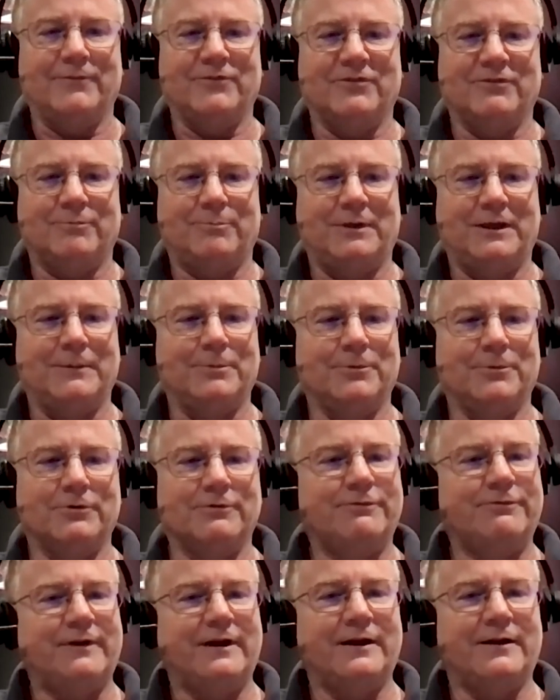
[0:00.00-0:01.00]
of times of
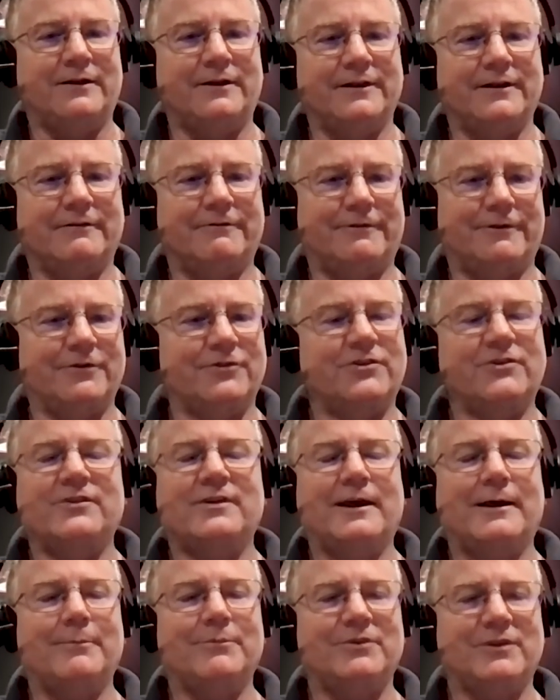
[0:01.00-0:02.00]
people who fail on their
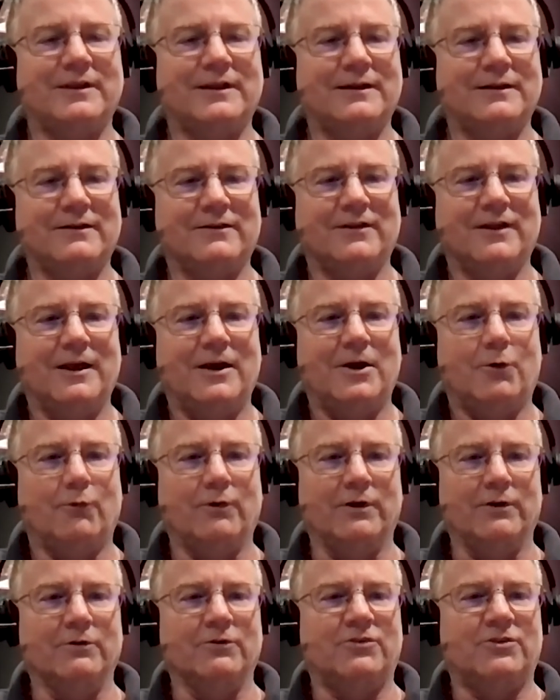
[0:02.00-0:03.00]
first attempt and
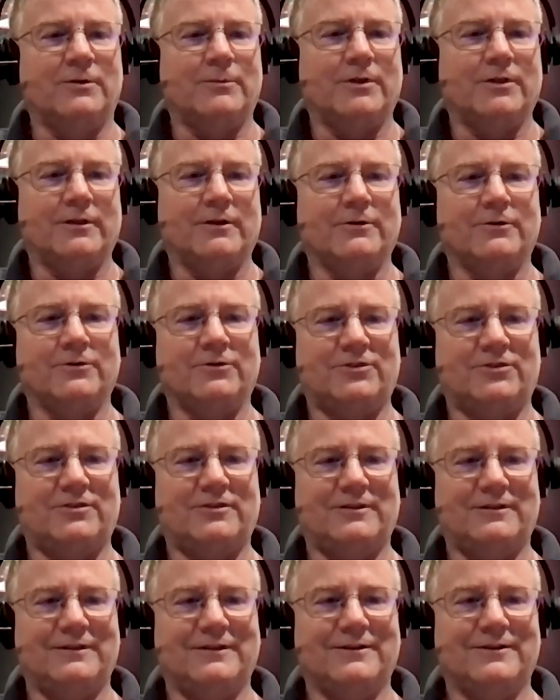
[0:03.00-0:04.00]
reduce some of
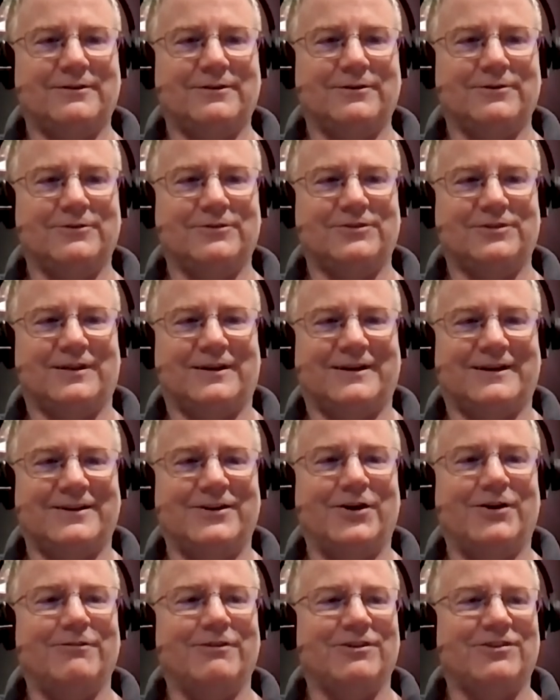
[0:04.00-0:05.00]
those you know, those
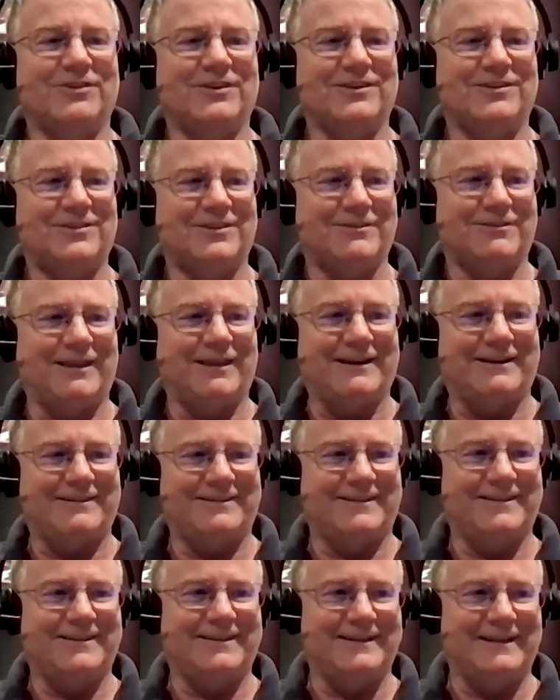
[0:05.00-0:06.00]
uh, nervousness of
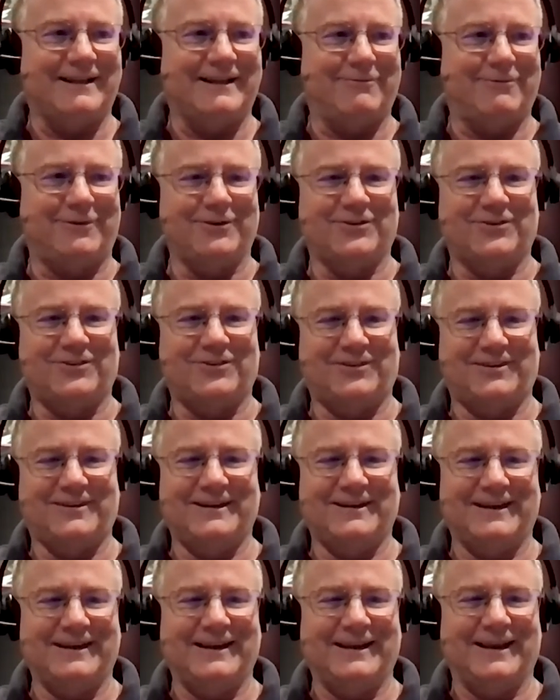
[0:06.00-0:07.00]
that that
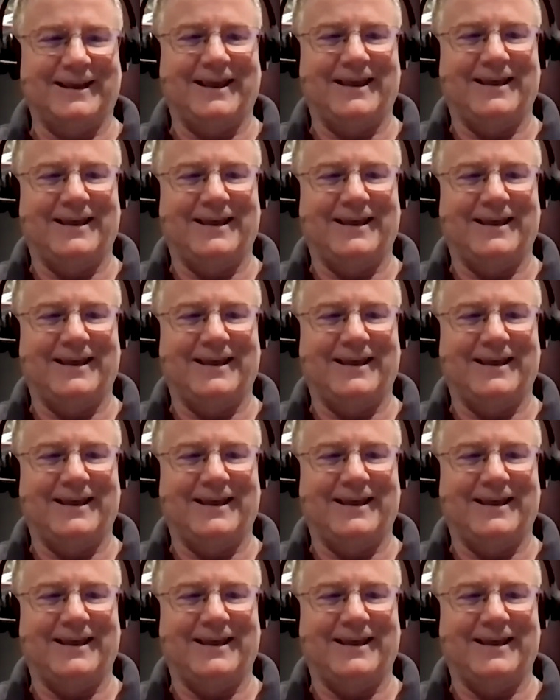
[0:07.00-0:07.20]
first